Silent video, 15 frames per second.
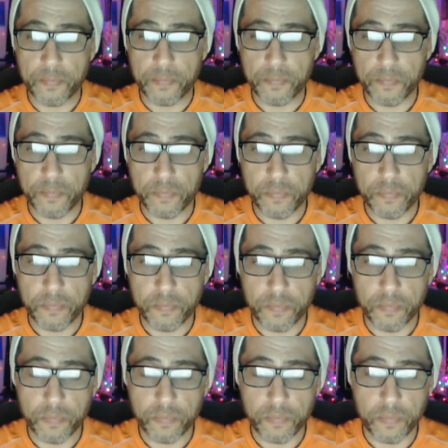
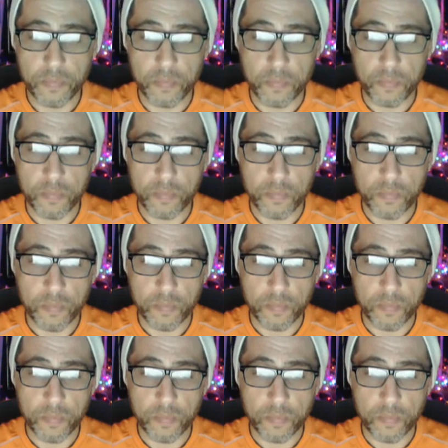Nothing is said.